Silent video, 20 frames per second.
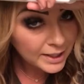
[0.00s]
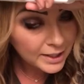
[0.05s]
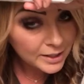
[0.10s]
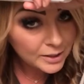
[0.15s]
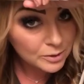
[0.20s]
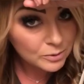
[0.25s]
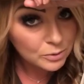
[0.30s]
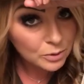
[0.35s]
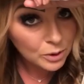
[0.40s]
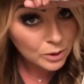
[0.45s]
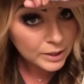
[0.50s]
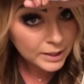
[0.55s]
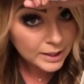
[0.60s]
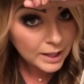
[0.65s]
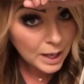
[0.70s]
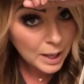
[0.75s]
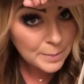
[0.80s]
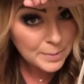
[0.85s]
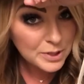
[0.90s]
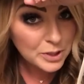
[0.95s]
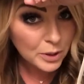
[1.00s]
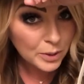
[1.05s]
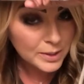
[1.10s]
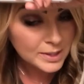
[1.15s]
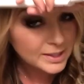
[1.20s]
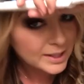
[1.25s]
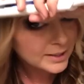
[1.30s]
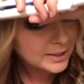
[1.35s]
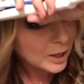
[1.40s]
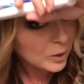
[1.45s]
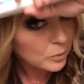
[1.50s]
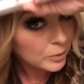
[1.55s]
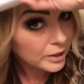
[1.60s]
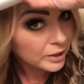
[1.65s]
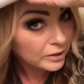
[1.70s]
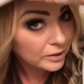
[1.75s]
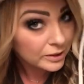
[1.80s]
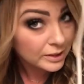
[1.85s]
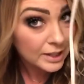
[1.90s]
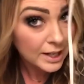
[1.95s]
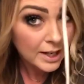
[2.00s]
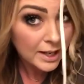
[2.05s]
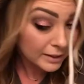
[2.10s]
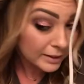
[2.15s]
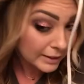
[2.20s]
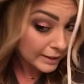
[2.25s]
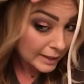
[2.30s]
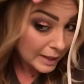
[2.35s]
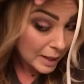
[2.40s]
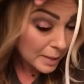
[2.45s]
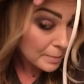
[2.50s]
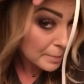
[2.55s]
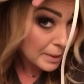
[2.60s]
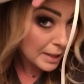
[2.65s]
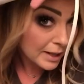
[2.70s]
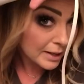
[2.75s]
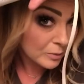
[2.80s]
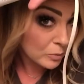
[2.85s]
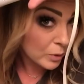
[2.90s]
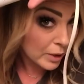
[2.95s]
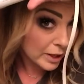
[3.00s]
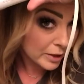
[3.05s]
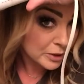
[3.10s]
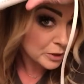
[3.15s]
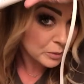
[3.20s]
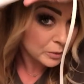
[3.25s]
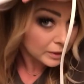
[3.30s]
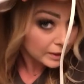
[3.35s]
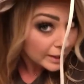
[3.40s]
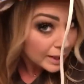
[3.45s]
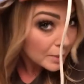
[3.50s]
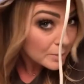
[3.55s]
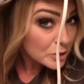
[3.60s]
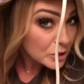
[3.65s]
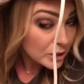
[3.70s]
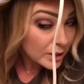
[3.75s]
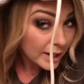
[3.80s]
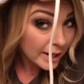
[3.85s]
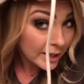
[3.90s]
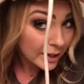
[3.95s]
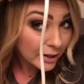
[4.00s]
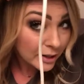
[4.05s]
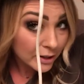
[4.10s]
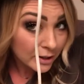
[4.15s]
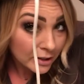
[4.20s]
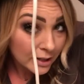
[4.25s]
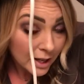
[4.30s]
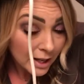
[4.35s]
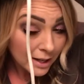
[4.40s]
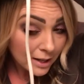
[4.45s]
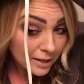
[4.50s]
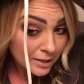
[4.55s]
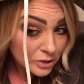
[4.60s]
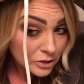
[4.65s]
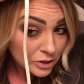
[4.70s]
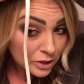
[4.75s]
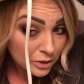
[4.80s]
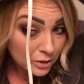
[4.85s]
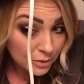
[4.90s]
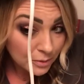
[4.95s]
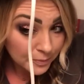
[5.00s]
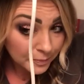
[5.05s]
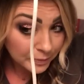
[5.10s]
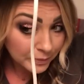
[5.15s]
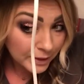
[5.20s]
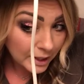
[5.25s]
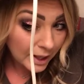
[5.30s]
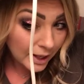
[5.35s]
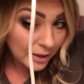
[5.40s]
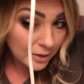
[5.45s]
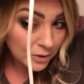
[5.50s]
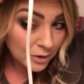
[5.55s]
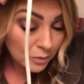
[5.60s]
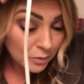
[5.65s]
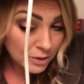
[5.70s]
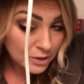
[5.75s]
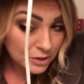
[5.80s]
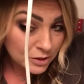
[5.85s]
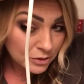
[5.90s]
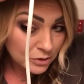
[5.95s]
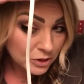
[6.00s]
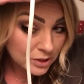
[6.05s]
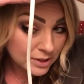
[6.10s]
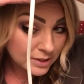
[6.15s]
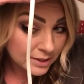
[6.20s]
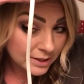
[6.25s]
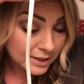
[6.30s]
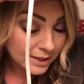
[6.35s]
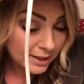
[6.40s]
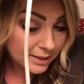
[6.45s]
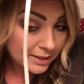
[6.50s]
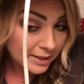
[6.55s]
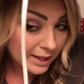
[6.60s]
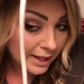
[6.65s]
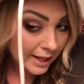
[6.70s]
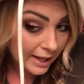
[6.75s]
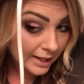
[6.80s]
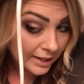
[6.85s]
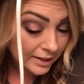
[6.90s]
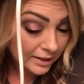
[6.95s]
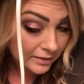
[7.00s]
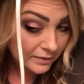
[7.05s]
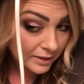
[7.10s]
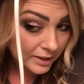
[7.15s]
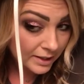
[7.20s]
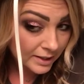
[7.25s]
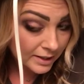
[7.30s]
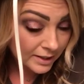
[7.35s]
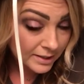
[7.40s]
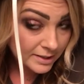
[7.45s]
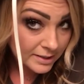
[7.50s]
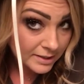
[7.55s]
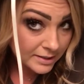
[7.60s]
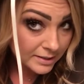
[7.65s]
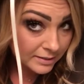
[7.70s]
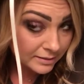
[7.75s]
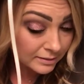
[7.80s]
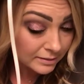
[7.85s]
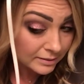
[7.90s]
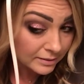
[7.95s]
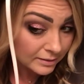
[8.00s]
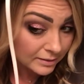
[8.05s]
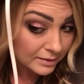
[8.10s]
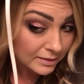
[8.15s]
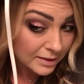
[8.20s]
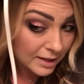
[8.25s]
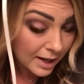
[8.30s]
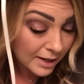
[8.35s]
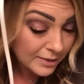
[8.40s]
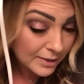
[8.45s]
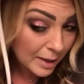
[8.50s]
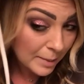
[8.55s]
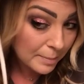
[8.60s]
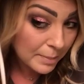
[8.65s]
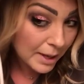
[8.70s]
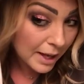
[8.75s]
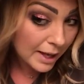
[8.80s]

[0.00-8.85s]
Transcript: in and rolling up, and you always get that weird clamp where you clamped your hair. So I don't know, once you just get the hang of it, it's not that